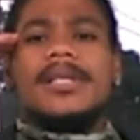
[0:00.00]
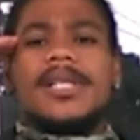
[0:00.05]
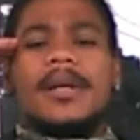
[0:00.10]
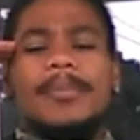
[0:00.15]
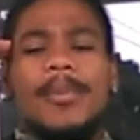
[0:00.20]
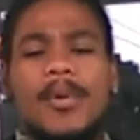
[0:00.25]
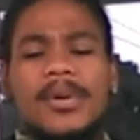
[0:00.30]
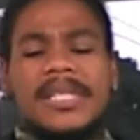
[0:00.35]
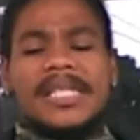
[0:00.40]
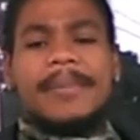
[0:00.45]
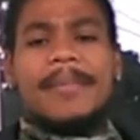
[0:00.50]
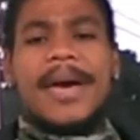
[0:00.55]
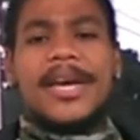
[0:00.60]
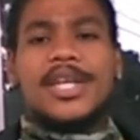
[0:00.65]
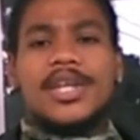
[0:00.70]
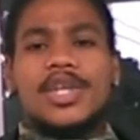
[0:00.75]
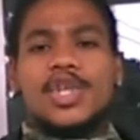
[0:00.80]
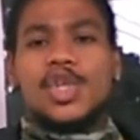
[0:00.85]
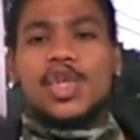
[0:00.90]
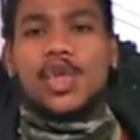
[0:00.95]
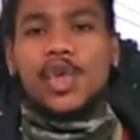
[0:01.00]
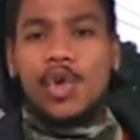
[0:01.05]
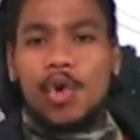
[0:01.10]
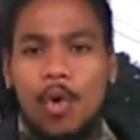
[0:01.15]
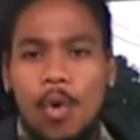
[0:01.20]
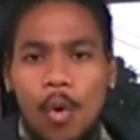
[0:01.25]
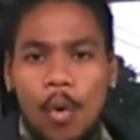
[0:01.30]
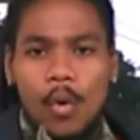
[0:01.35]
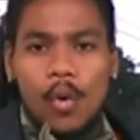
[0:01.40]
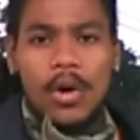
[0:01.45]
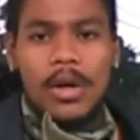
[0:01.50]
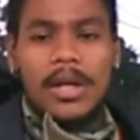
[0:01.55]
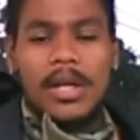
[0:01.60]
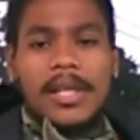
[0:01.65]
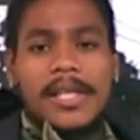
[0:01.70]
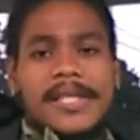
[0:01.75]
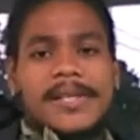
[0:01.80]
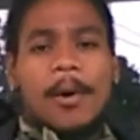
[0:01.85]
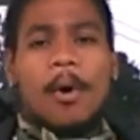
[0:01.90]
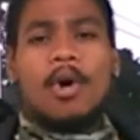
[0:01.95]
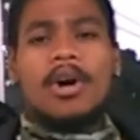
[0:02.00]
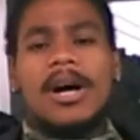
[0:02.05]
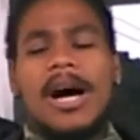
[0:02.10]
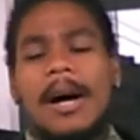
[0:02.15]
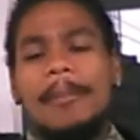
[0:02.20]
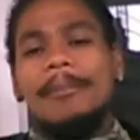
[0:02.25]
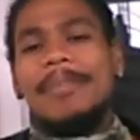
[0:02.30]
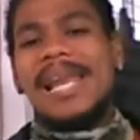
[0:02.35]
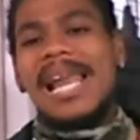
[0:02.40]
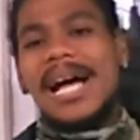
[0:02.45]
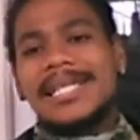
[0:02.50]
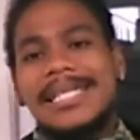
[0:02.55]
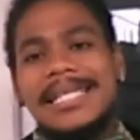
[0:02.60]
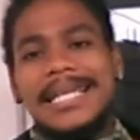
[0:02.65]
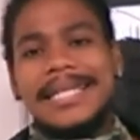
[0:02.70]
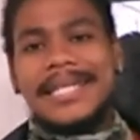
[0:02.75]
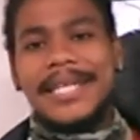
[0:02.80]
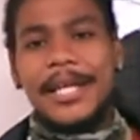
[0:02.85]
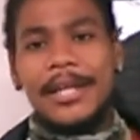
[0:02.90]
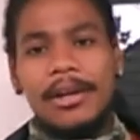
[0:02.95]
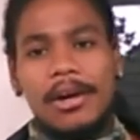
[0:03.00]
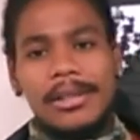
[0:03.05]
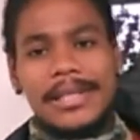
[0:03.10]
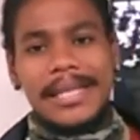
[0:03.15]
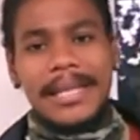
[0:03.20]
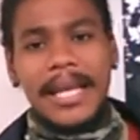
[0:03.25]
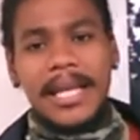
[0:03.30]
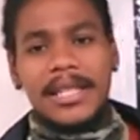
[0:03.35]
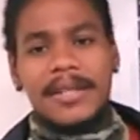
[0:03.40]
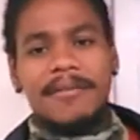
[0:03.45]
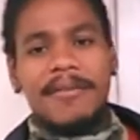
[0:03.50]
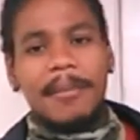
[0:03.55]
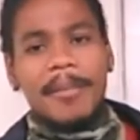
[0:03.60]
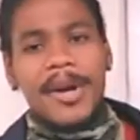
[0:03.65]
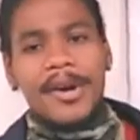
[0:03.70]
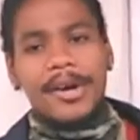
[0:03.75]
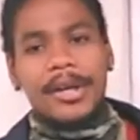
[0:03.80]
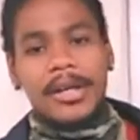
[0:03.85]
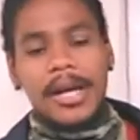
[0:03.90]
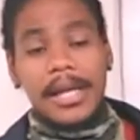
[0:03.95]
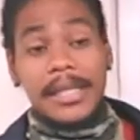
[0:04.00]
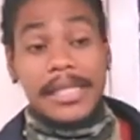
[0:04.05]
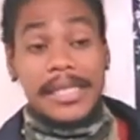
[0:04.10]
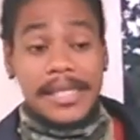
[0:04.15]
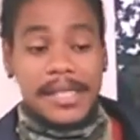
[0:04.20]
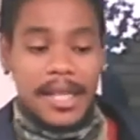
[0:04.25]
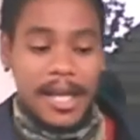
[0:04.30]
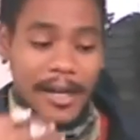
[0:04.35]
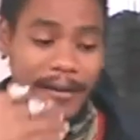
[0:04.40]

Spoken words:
supposed to make you, so-called blacks, Latinos, Native Americans,